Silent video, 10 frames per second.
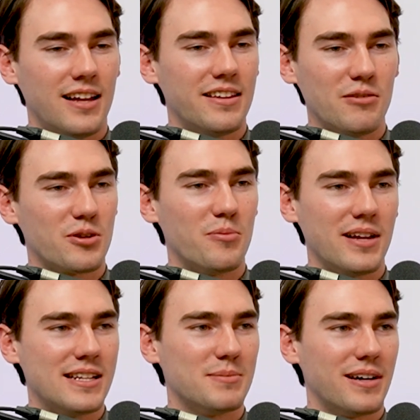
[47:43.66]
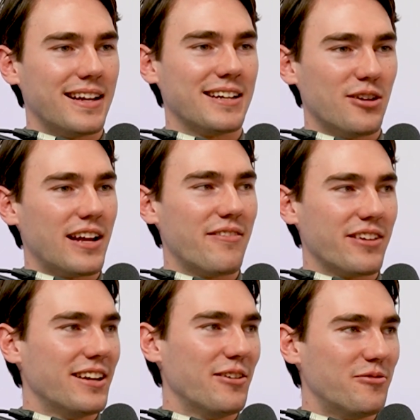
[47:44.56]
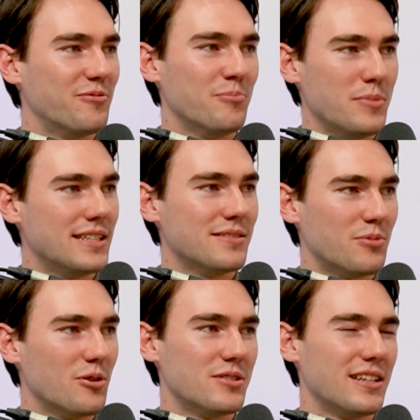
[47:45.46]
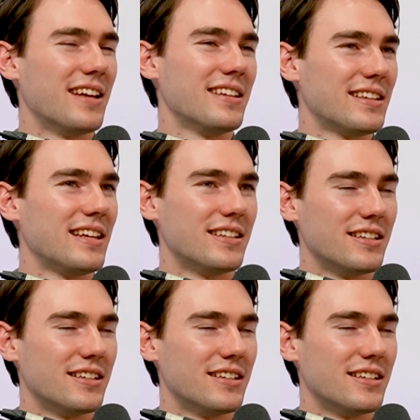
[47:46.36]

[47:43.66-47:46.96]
there were complaints about like not having enough meat and protein. I think they